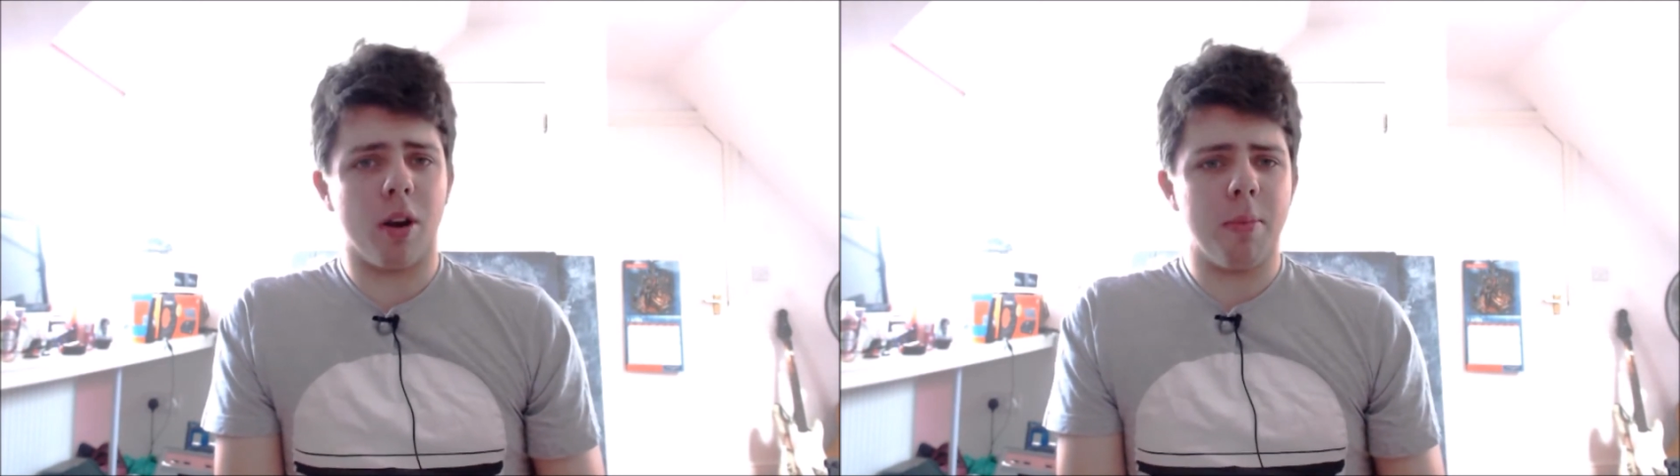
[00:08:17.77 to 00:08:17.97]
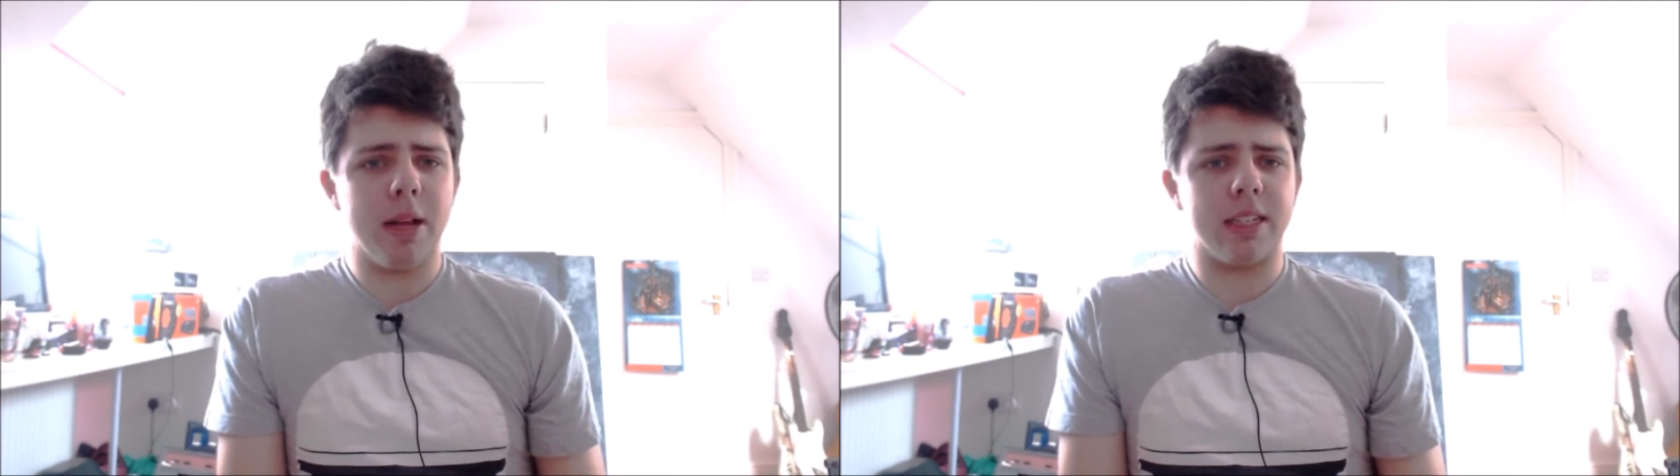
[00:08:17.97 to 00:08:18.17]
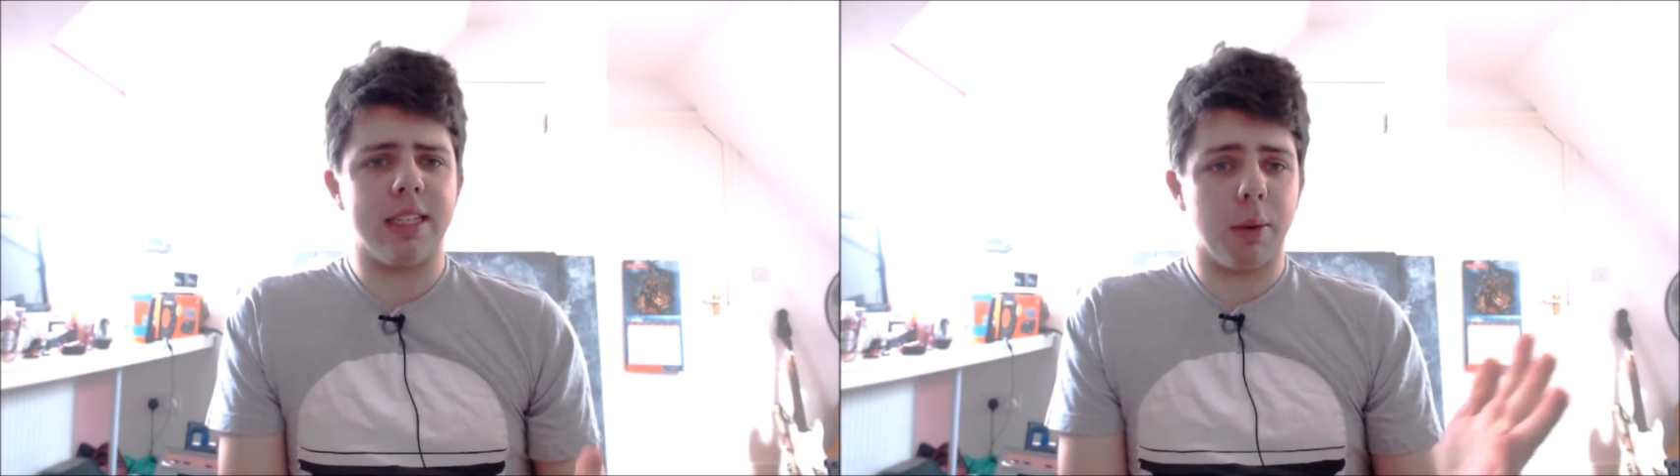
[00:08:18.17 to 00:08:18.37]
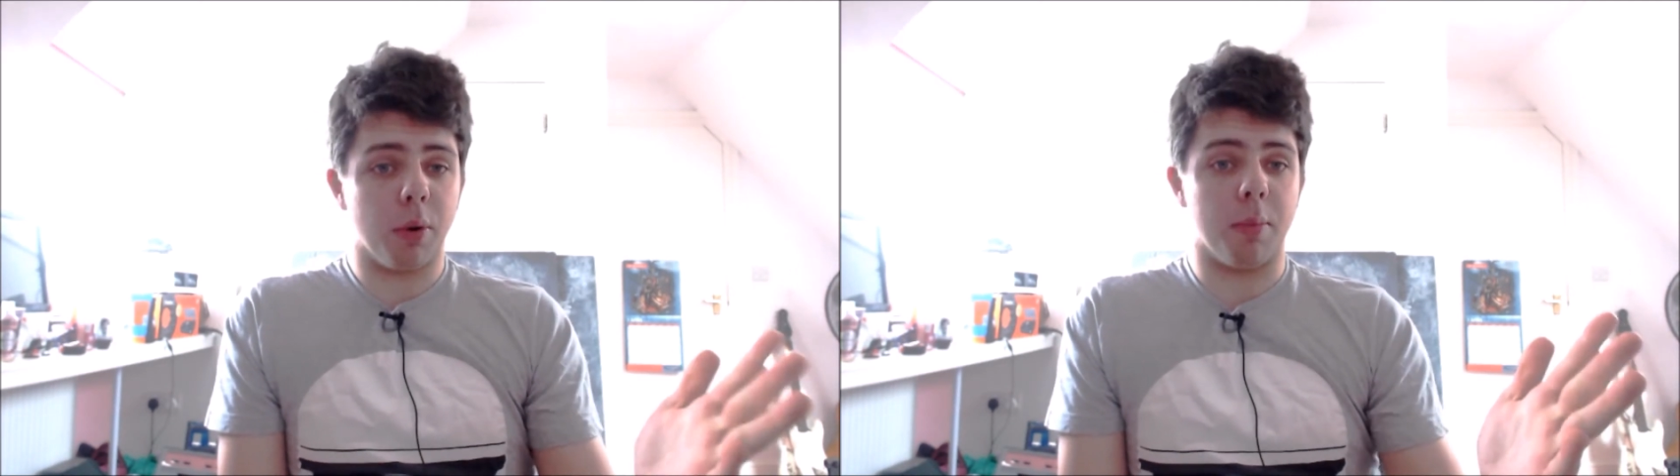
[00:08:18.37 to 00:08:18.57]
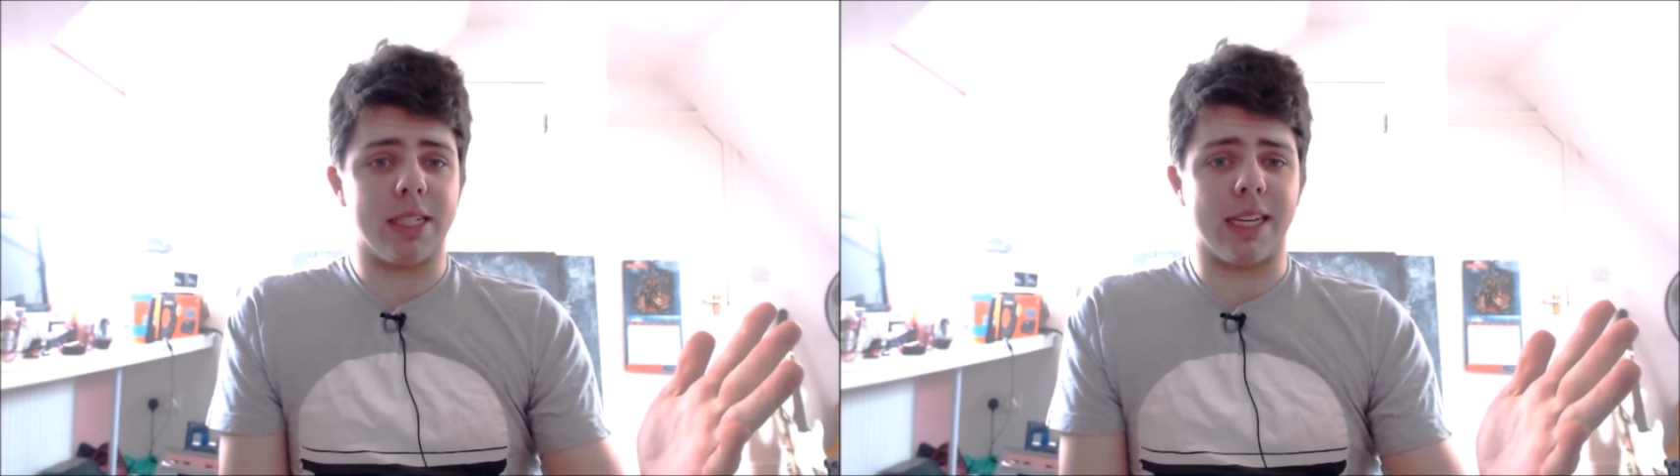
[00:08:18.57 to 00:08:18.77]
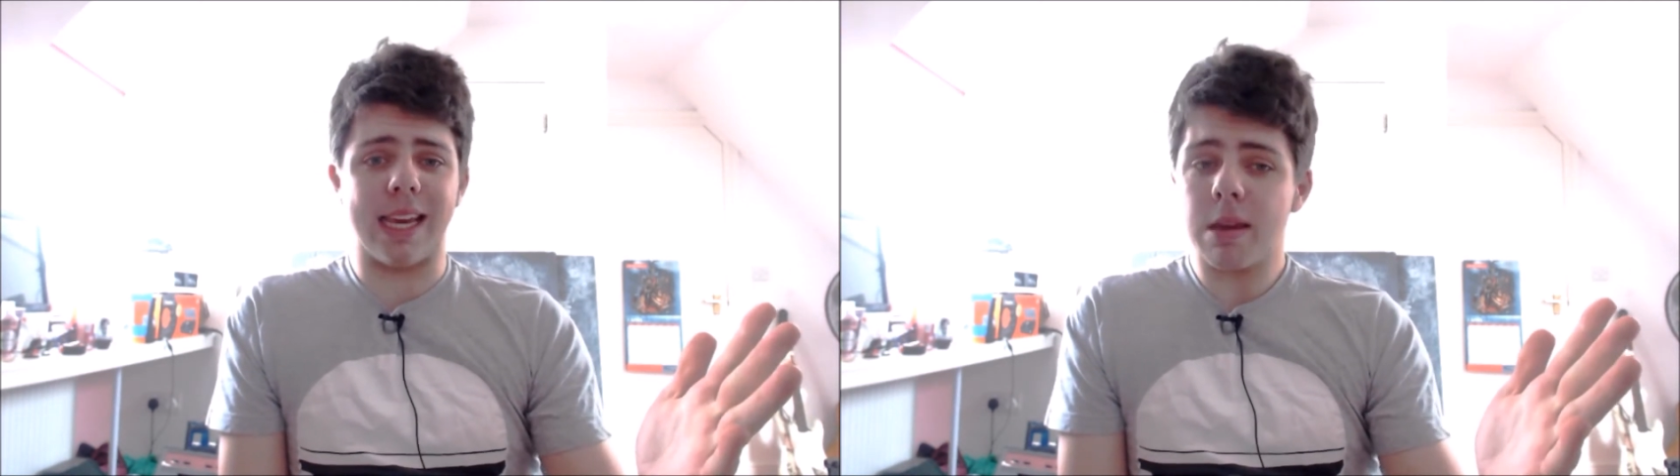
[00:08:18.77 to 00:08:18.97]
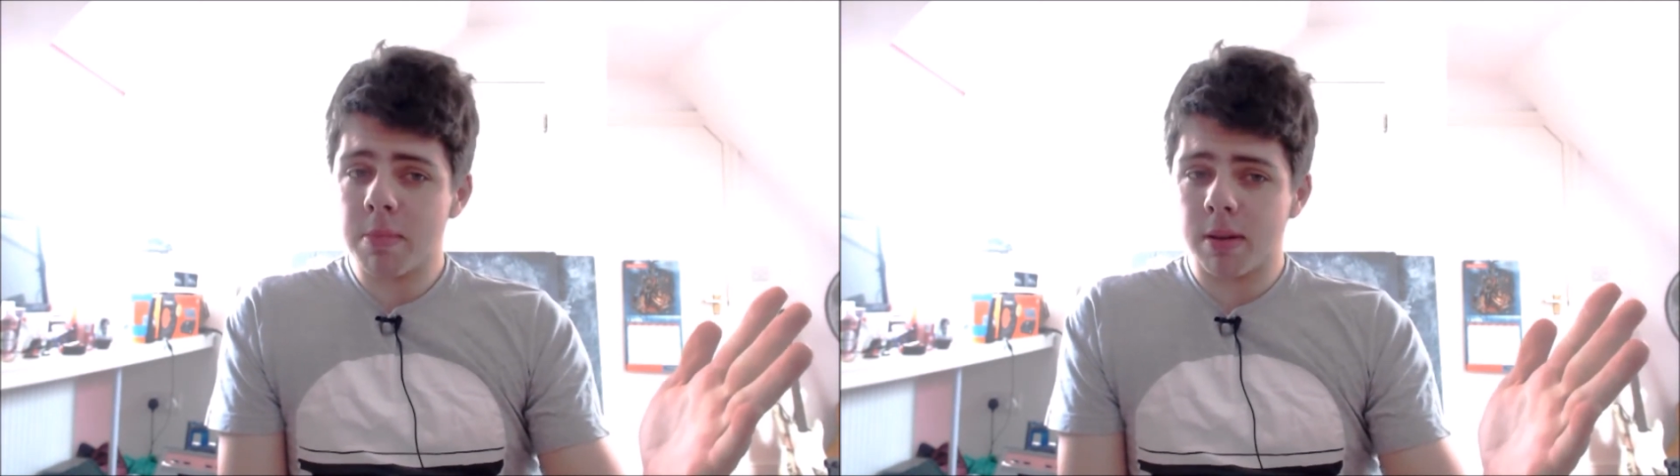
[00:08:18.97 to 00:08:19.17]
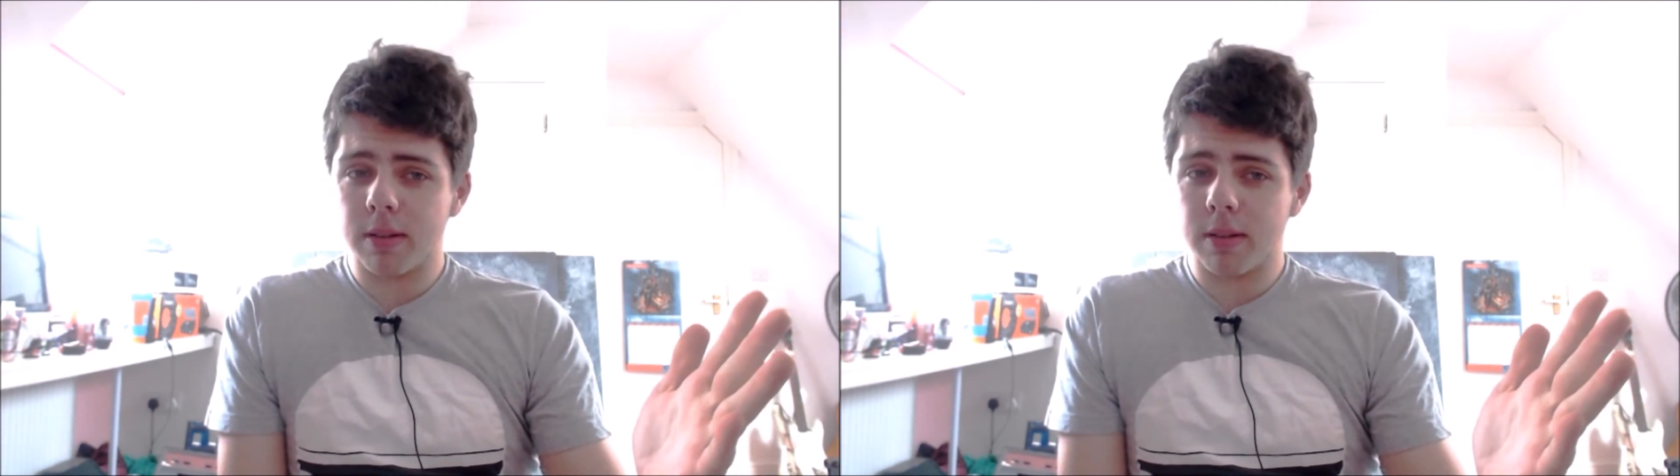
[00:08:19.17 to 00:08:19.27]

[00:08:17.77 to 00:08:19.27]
amazing day, what an amazing game.